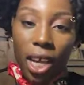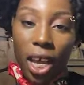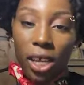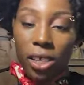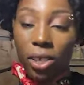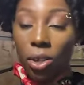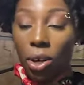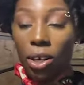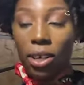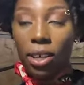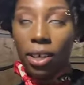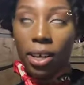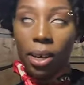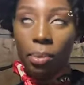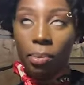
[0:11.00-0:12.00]
I started
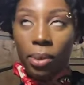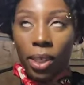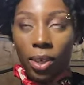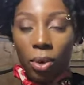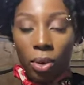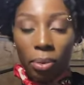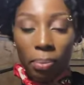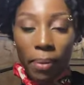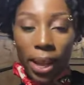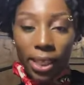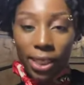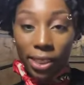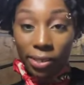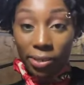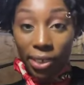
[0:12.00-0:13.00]
a company called
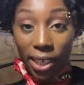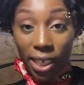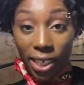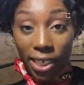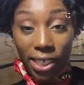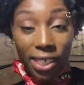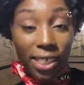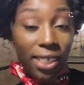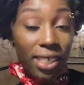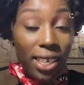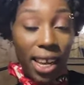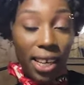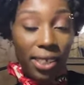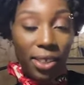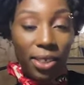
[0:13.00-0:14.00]
Magic Fingers
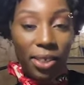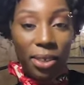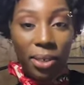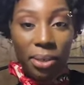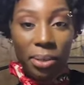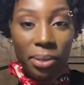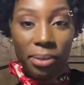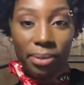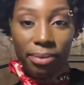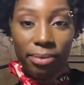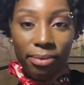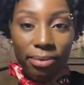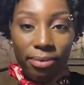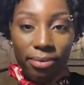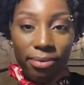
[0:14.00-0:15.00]
International,
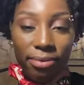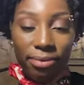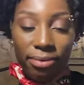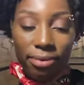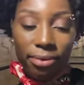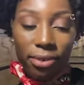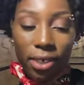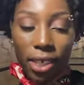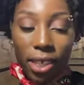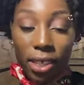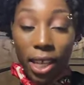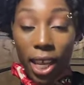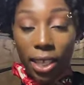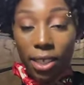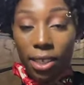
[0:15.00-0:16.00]

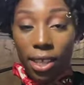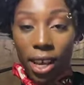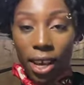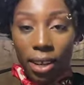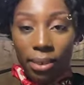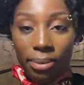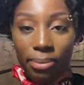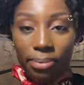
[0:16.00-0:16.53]
and that's that.